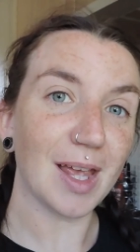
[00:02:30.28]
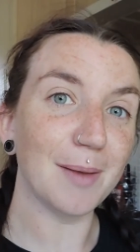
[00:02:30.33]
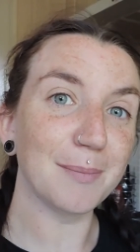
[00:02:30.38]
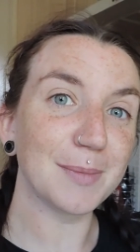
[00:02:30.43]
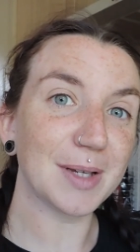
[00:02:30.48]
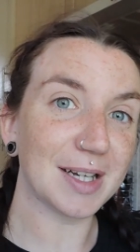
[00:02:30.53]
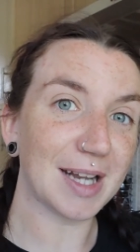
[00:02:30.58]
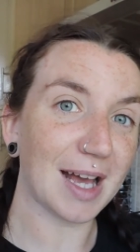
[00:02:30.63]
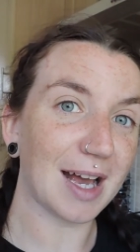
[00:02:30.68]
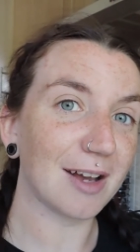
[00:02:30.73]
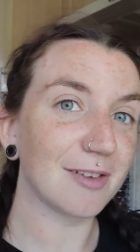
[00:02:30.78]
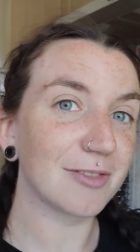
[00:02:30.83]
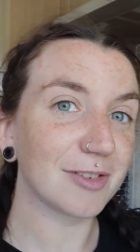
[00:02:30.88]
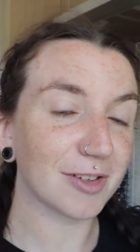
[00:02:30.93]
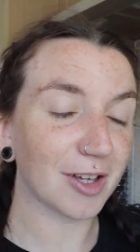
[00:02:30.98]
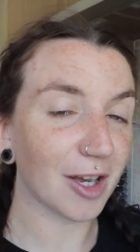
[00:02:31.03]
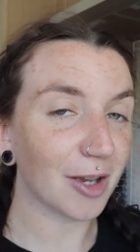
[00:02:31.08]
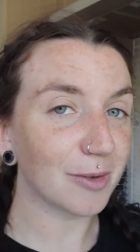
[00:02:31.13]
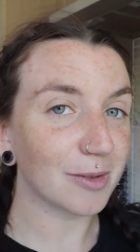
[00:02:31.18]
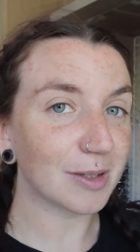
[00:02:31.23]
I'm gonna have a
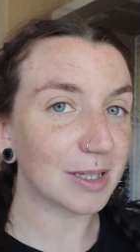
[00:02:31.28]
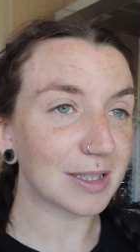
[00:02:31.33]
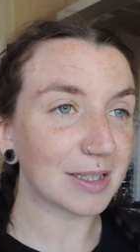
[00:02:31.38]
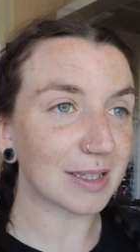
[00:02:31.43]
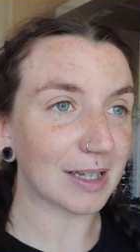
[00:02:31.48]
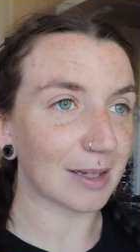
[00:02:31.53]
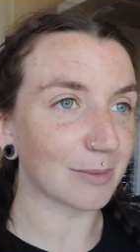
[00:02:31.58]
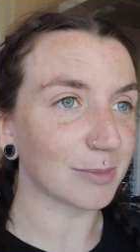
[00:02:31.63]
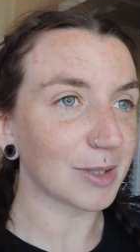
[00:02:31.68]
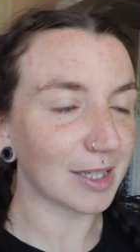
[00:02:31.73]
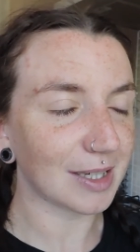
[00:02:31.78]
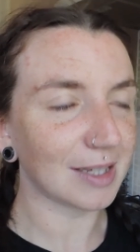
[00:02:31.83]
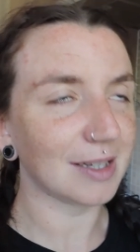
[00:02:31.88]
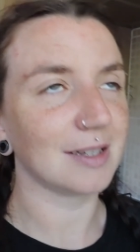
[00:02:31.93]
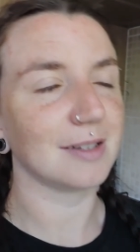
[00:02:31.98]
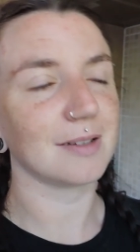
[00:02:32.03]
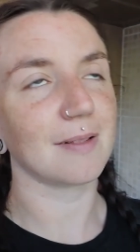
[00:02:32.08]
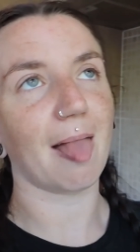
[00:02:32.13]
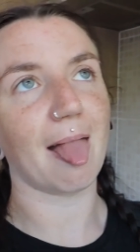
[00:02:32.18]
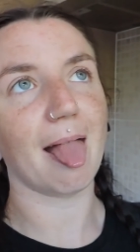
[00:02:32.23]
go. In, I'm gonna.
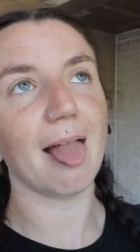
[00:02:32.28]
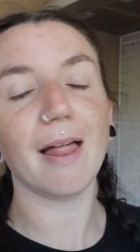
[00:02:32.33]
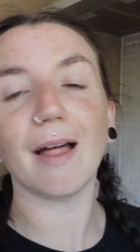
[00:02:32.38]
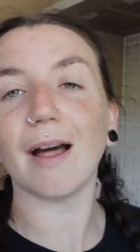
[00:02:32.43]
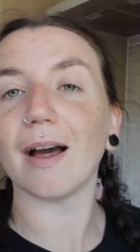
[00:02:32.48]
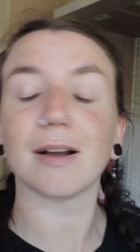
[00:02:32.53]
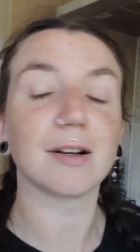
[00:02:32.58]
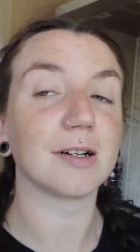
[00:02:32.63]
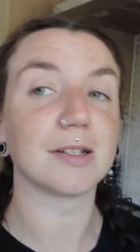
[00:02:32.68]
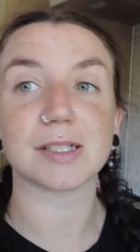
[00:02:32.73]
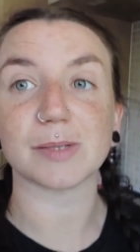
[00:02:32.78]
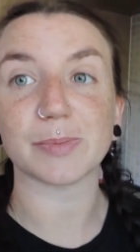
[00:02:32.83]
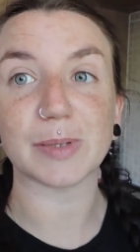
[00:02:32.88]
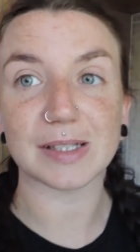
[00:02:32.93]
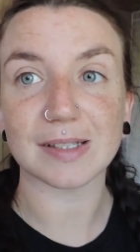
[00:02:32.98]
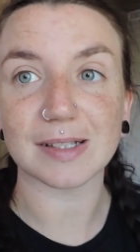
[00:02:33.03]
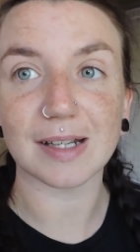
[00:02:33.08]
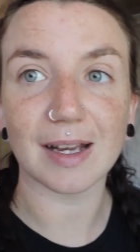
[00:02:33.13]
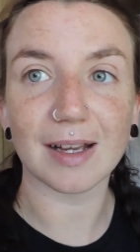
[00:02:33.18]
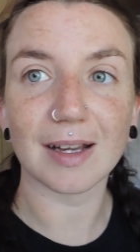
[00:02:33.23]
Ugh, I can't
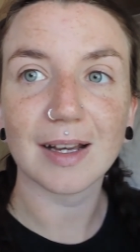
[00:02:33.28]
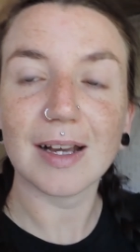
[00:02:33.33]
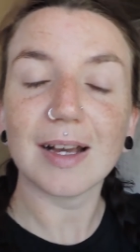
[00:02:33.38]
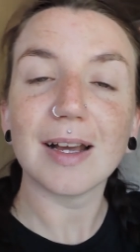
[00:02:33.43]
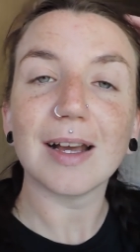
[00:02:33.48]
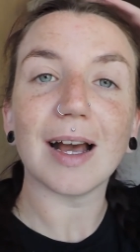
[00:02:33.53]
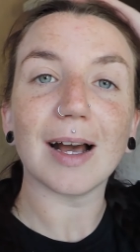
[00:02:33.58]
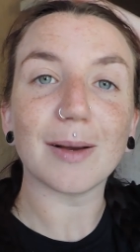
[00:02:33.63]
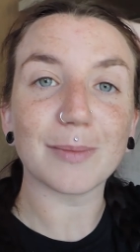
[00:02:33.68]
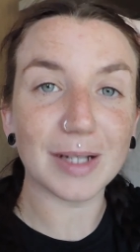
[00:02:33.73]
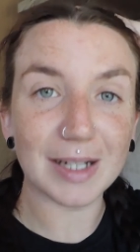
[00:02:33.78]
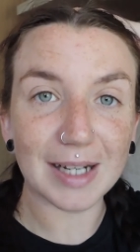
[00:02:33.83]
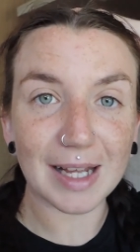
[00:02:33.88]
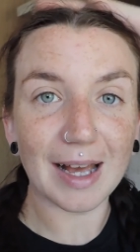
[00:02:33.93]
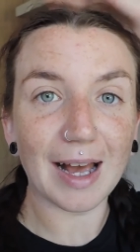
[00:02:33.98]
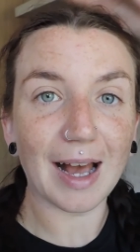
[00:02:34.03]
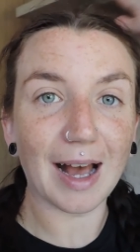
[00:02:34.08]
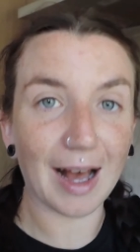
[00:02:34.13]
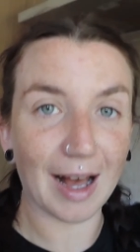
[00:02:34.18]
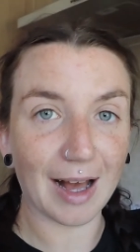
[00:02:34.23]
speak today. I'm
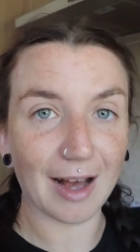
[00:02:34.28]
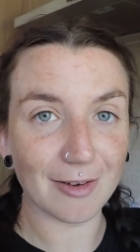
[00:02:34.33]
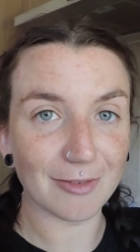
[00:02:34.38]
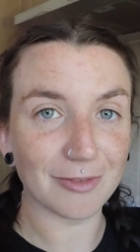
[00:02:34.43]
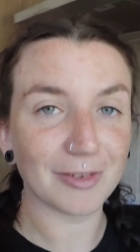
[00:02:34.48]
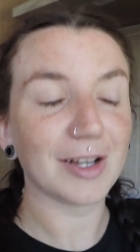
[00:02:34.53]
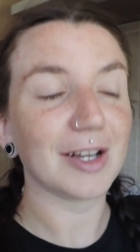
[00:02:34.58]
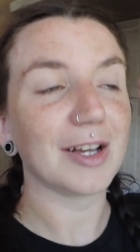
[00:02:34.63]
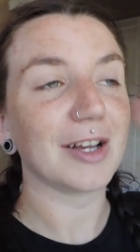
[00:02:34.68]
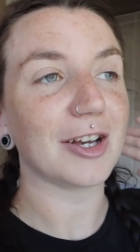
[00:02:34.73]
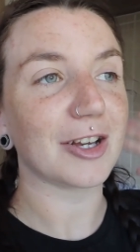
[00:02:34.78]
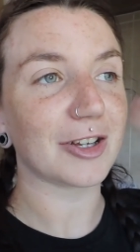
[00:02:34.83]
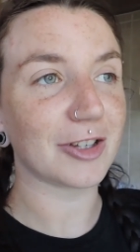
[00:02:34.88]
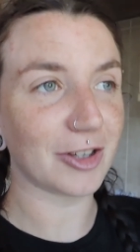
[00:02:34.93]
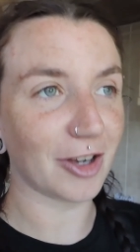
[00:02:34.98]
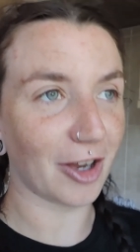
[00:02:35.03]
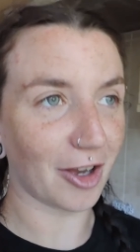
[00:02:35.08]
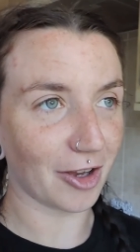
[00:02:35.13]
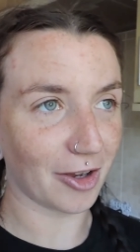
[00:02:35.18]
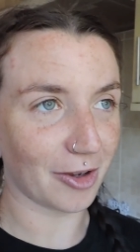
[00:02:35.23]
gonna have a
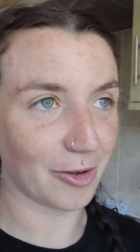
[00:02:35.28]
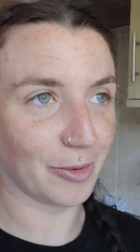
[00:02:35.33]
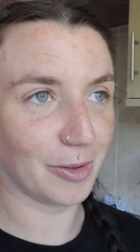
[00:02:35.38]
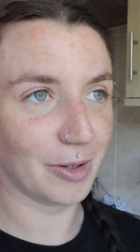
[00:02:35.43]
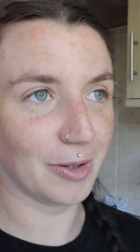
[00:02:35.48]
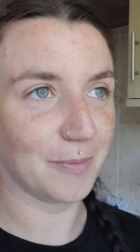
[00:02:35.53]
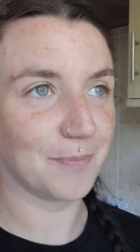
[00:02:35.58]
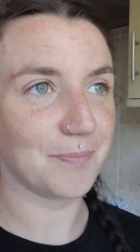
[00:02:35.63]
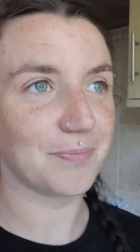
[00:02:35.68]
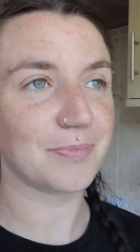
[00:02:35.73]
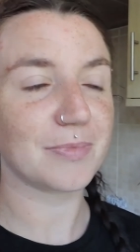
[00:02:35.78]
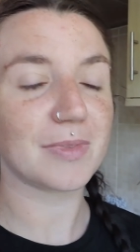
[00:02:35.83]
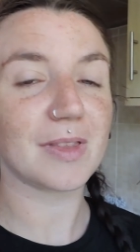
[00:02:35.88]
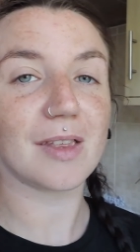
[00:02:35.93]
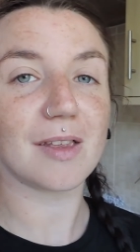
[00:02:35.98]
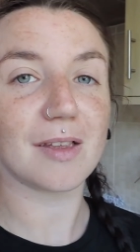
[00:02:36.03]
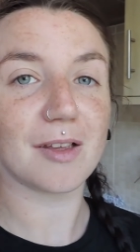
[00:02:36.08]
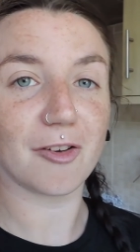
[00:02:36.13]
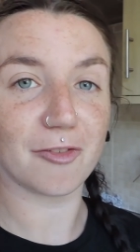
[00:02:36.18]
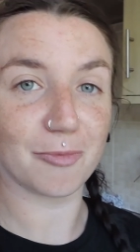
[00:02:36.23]
go
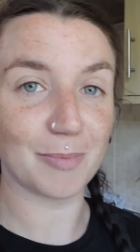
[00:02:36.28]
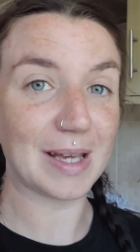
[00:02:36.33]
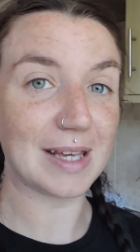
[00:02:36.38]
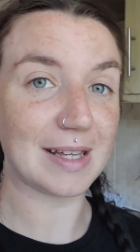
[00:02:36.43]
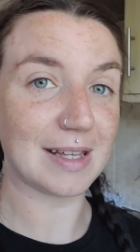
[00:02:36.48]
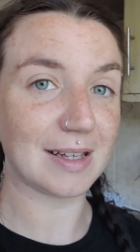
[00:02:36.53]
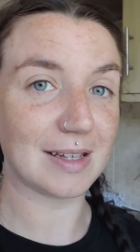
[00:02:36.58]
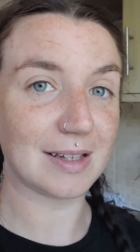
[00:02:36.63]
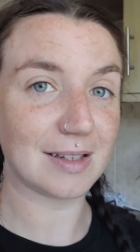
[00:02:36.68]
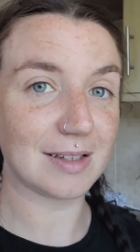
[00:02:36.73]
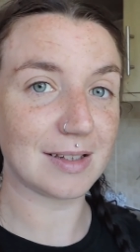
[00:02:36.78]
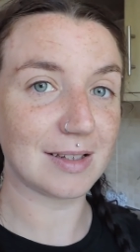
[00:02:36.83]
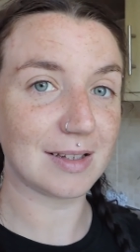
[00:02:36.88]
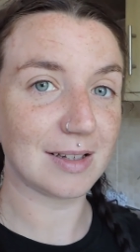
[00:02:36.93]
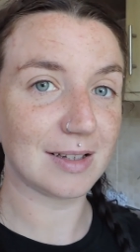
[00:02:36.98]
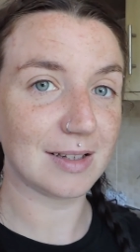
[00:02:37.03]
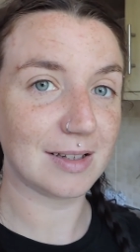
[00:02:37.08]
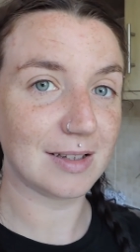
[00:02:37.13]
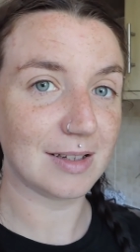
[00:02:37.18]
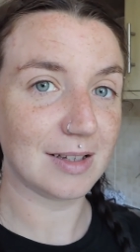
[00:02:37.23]
of making
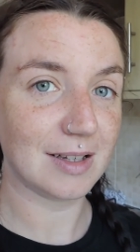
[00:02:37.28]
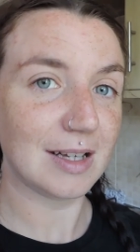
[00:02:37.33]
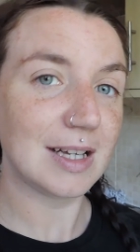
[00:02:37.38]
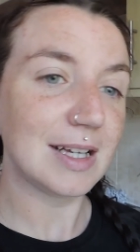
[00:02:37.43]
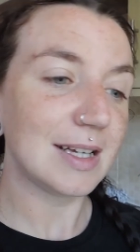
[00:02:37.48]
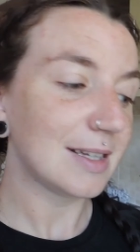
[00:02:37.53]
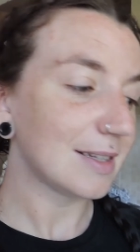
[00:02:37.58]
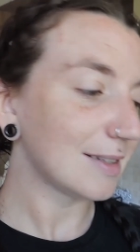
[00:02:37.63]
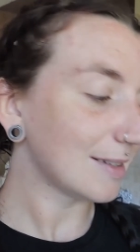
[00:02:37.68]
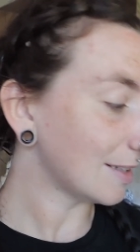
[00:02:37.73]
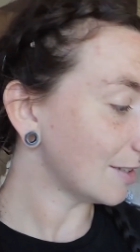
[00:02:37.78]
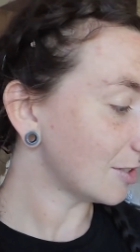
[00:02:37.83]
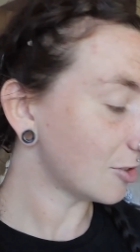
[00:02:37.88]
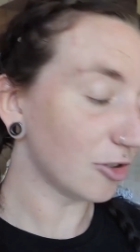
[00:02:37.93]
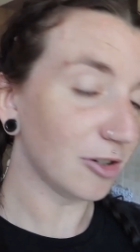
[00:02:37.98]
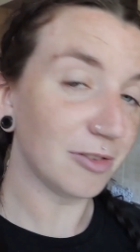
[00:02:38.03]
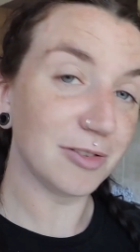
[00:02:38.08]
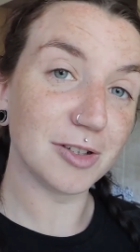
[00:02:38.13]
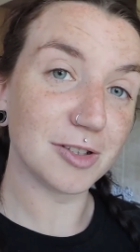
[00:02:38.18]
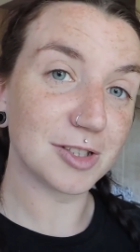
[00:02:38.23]
these
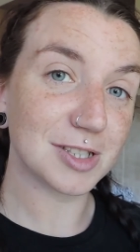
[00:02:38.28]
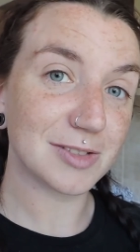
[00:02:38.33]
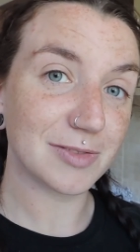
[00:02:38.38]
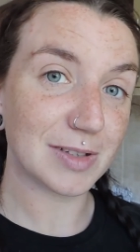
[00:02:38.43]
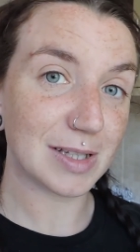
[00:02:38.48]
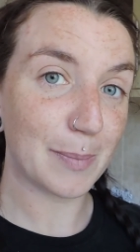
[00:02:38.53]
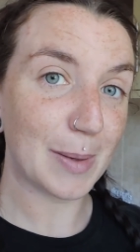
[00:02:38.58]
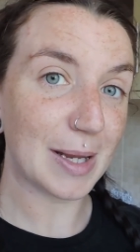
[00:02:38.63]
truffles for